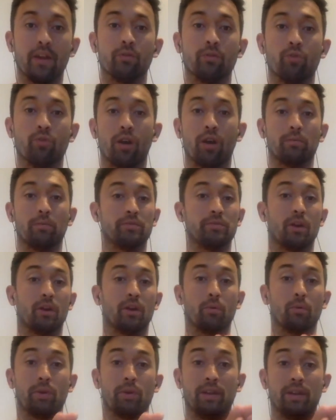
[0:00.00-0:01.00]
Right, you
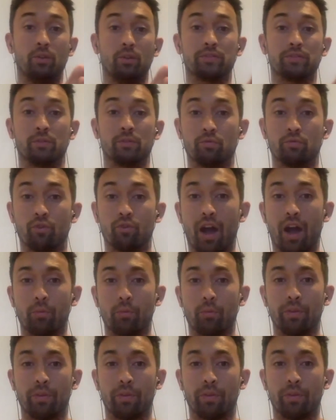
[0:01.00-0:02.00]
know, he looked at
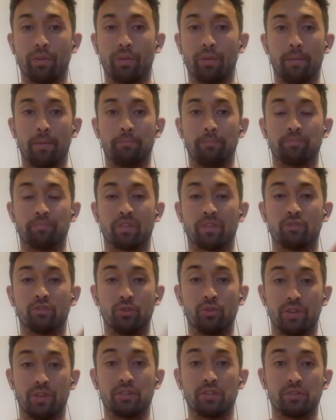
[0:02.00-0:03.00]
right when the um,
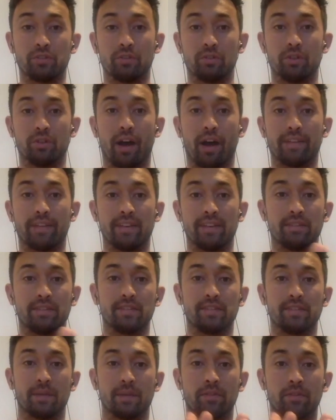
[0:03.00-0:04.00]
traditional diets
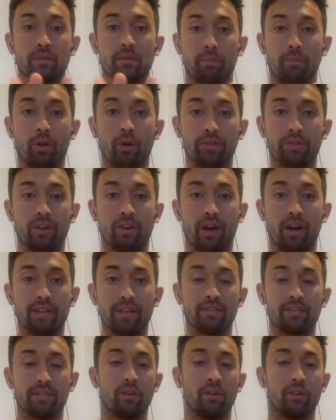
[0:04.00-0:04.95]
intercepted the modern diets.